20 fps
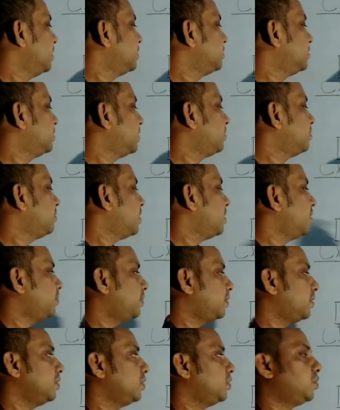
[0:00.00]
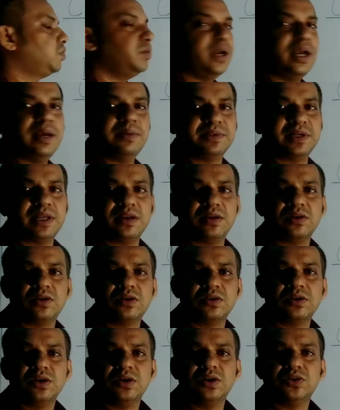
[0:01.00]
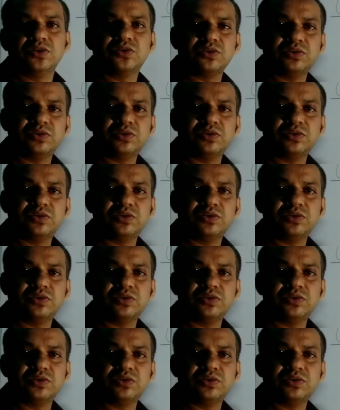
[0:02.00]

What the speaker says: sigma upon 2 epsilon naught.